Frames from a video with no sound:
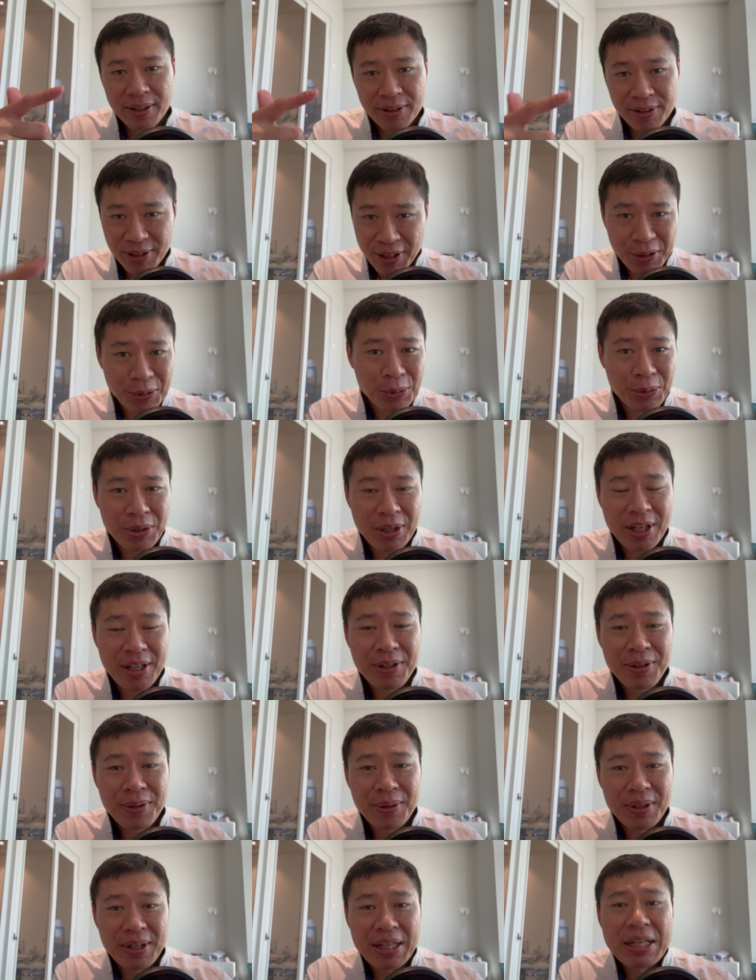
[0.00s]
Take note
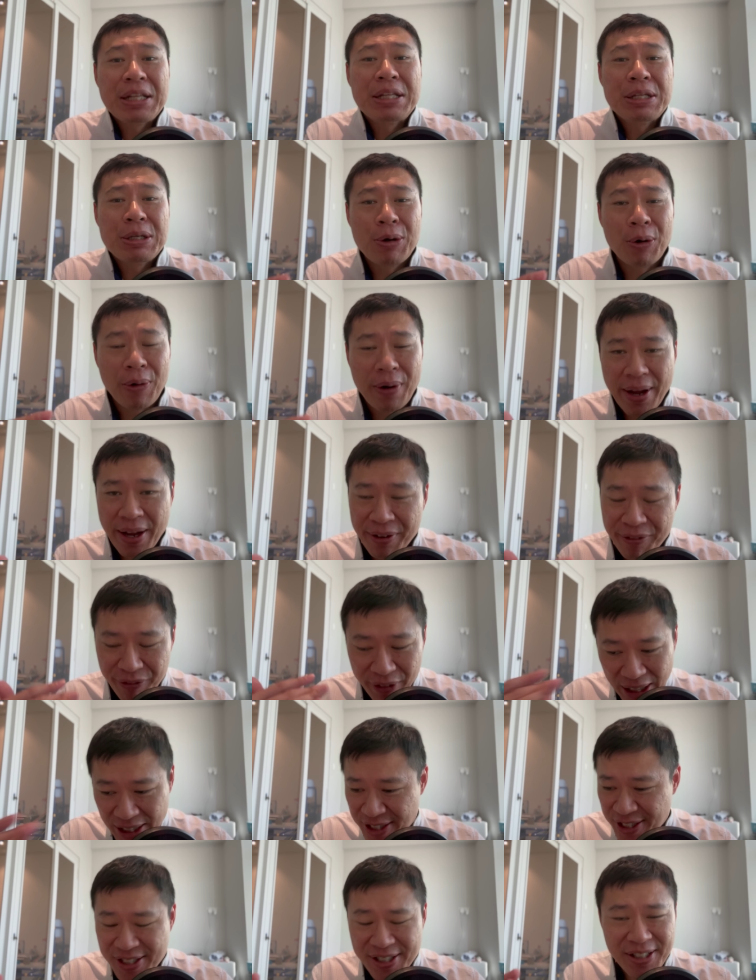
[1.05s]
again, in your
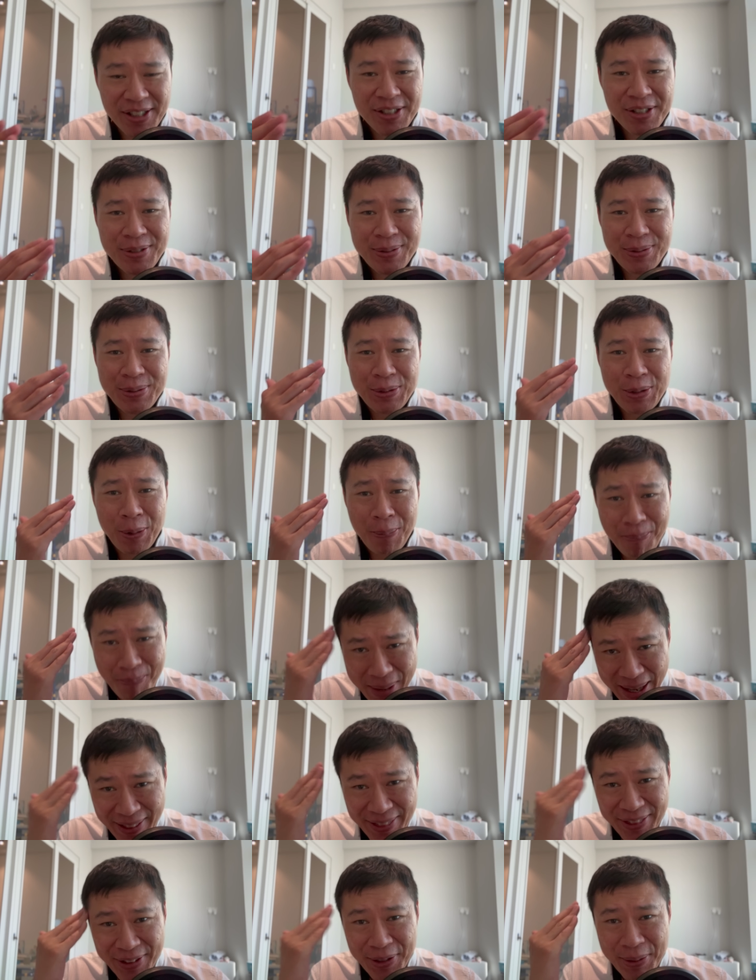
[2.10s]
advanced years, your
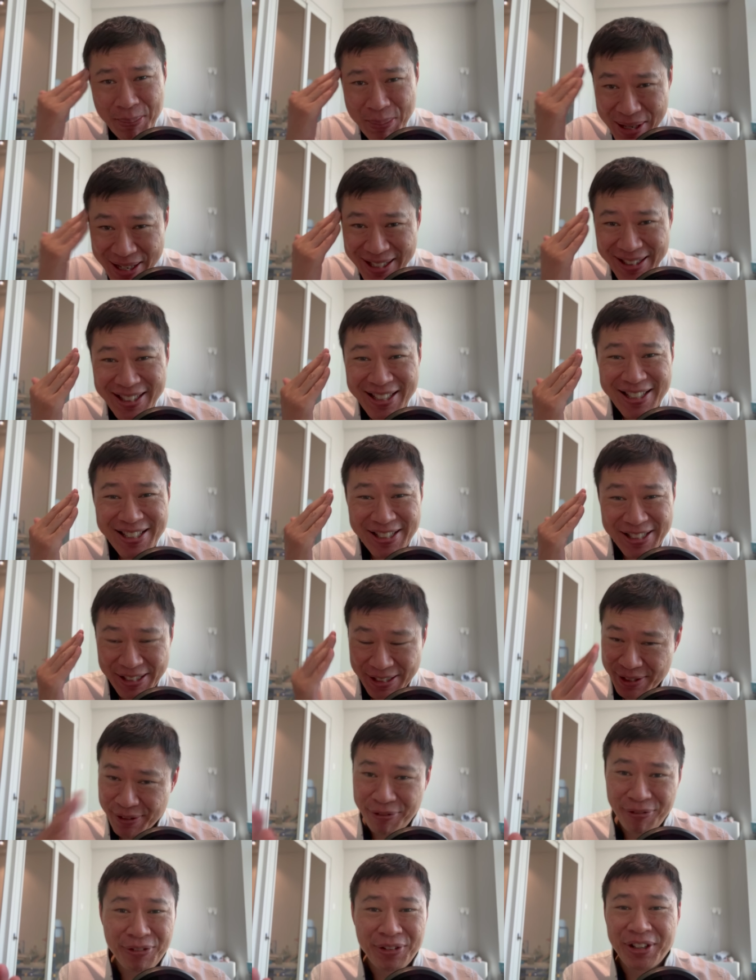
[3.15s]
mental ability is
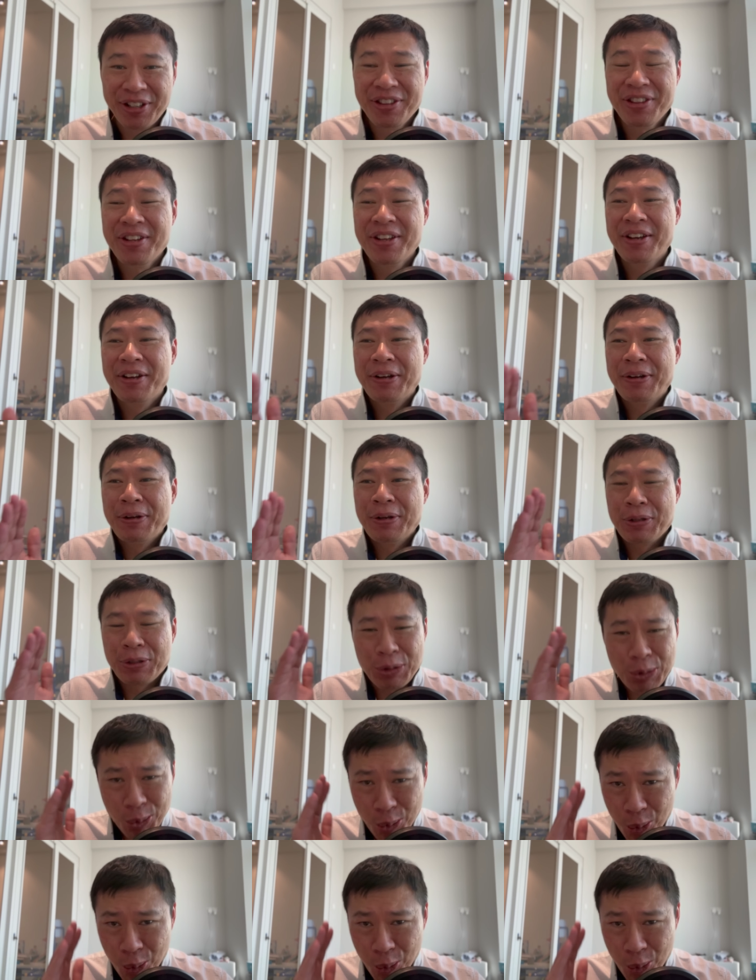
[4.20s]
different. You